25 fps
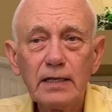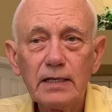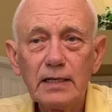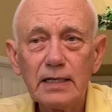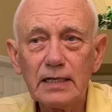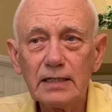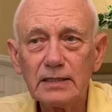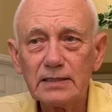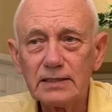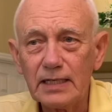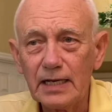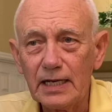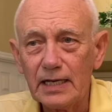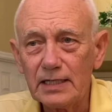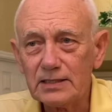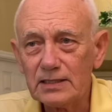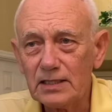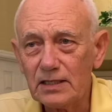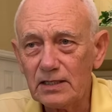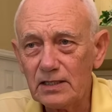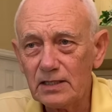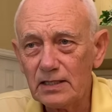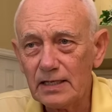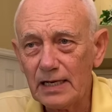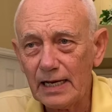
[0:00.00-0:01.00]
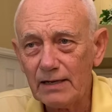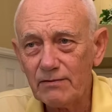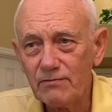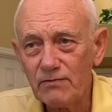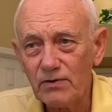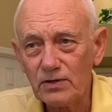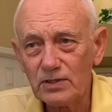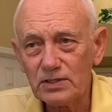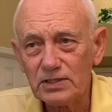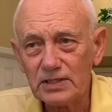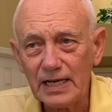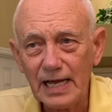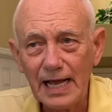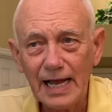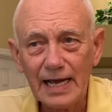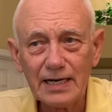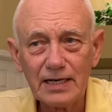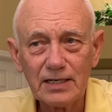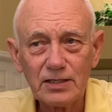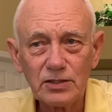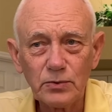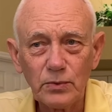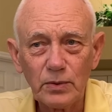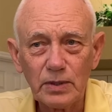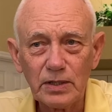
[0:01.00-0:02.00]
he says in verse nine
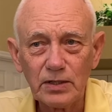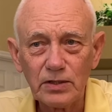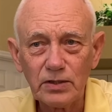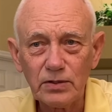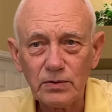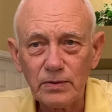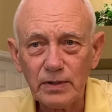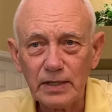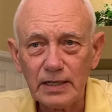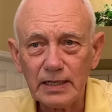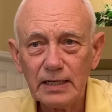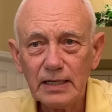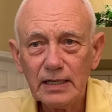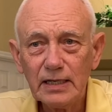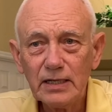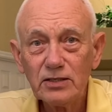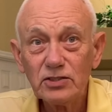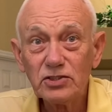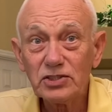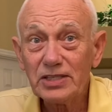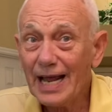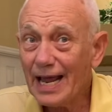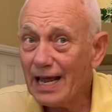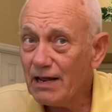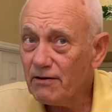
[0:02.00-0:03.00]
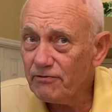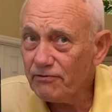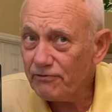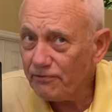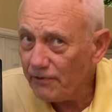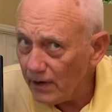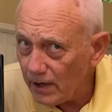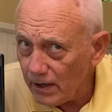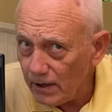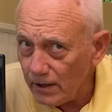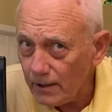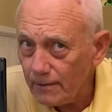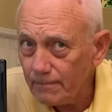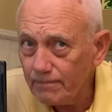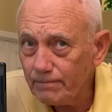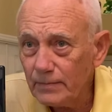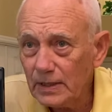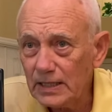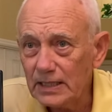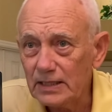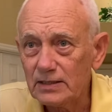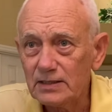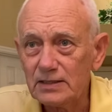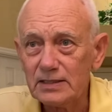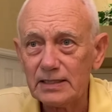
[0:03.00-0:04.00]
and twenty-three. Stand firm,
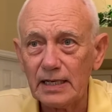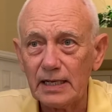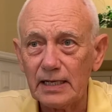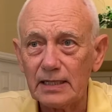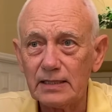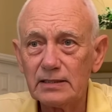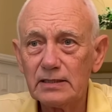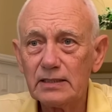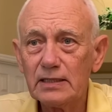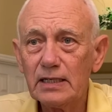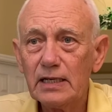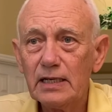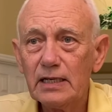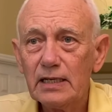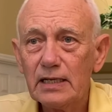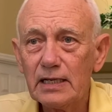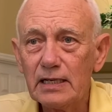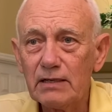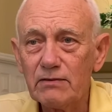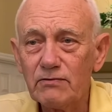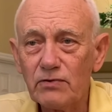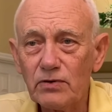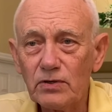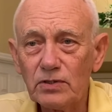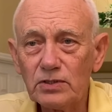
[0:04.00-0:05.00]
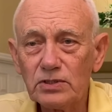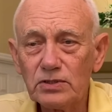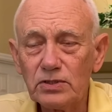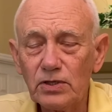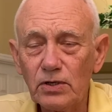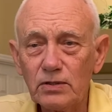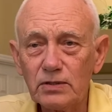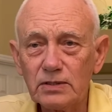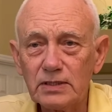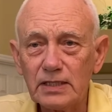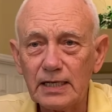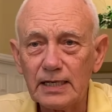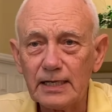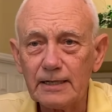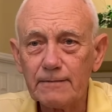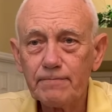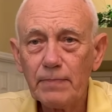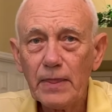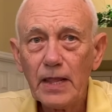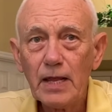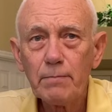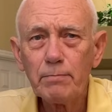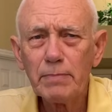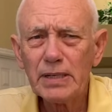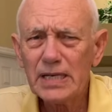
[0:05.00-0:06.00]
he says in verse thirteen.
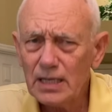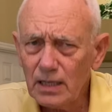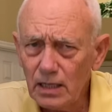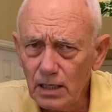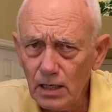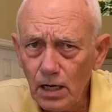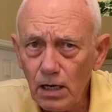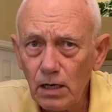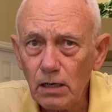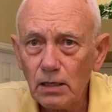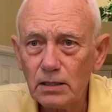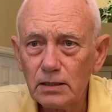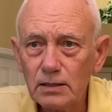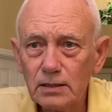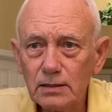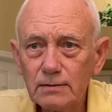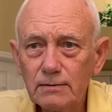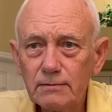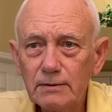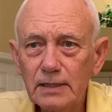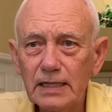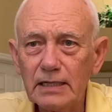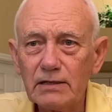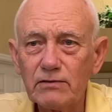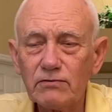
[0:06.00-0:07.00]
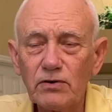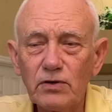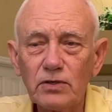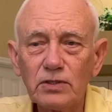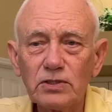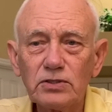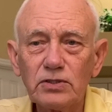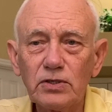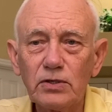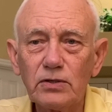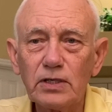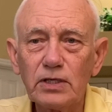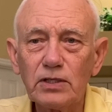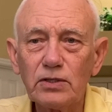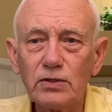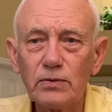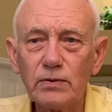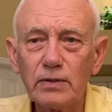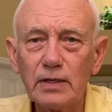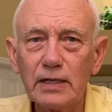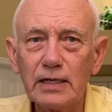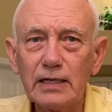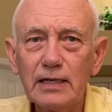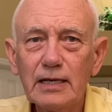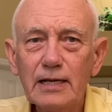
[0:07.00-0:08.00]
Be alert in verse
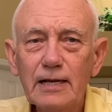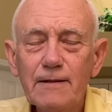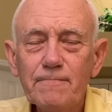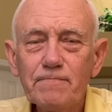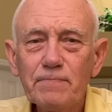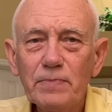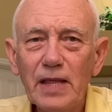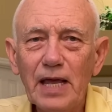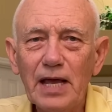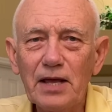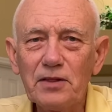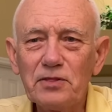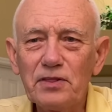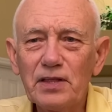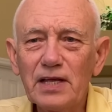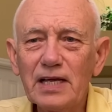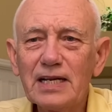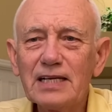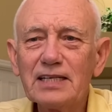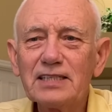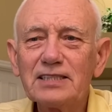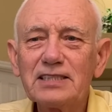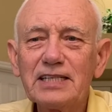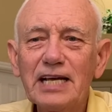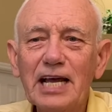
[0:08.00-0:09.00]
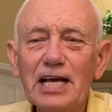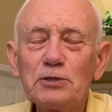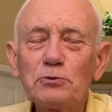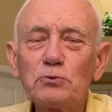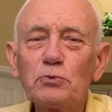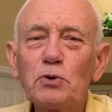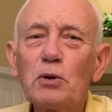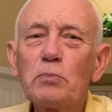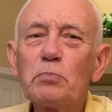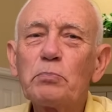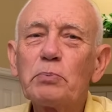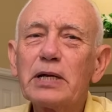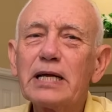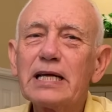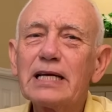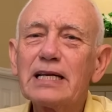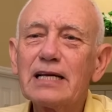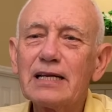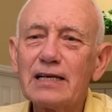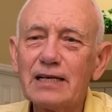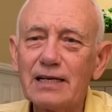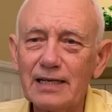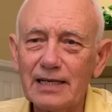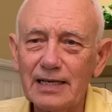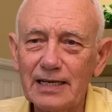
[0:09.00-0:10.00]
thirty-three. And then he says
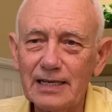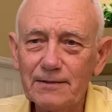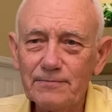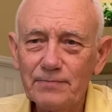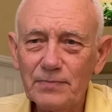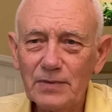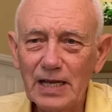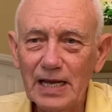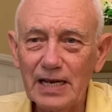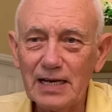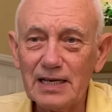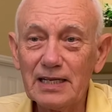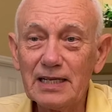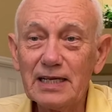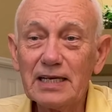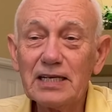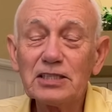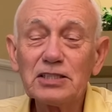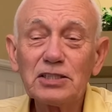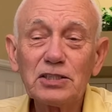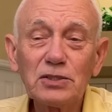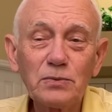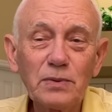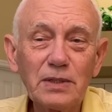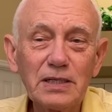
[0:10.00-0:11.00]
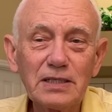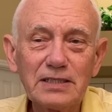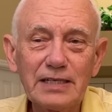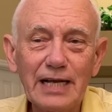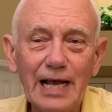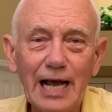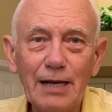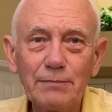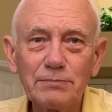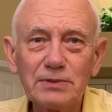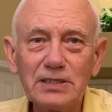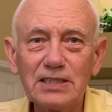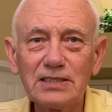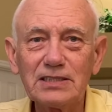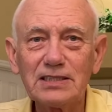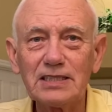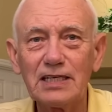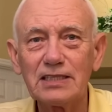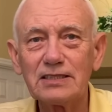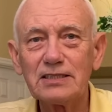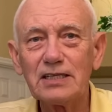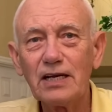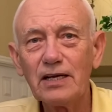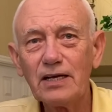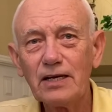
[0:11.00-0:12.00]
repeatedly, at least three times, he
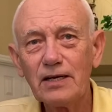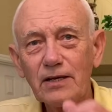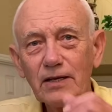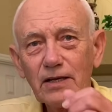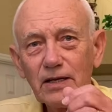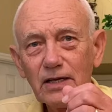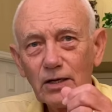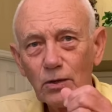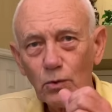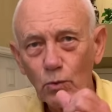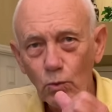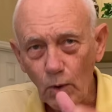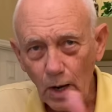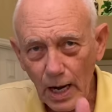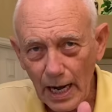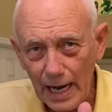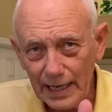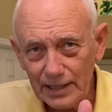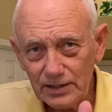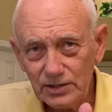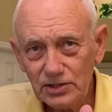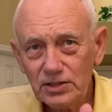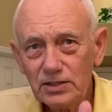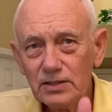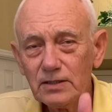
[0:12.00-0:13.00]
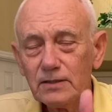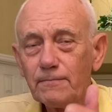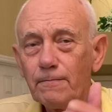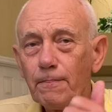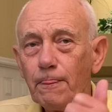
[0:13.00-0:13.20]
says, watch,